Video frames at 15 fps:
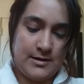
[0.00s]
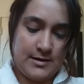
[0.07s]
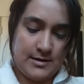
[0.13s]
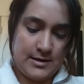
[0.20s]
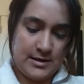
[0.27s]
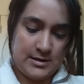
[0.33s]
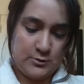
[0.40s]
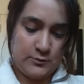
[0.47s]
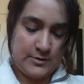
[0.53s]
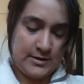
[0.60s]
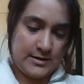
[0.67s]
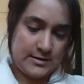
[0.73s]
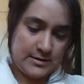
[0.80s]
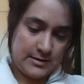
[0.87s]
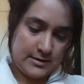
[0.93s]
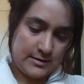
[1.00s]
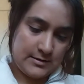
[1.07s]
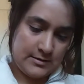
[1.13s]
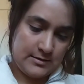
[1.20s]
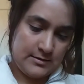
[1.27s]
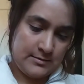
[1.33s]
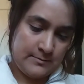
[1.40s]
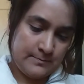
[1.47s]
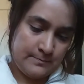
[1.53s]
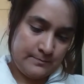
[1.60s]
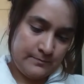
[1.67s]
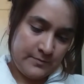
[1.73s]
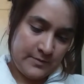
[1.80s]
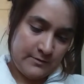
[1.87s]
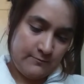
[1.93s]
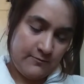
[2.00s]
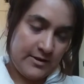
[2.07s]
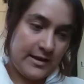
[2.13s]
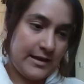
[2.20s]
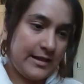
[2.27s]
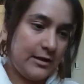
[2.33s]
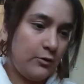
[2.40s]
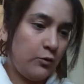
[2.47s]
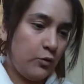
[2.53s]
hey, this one is in Vanilla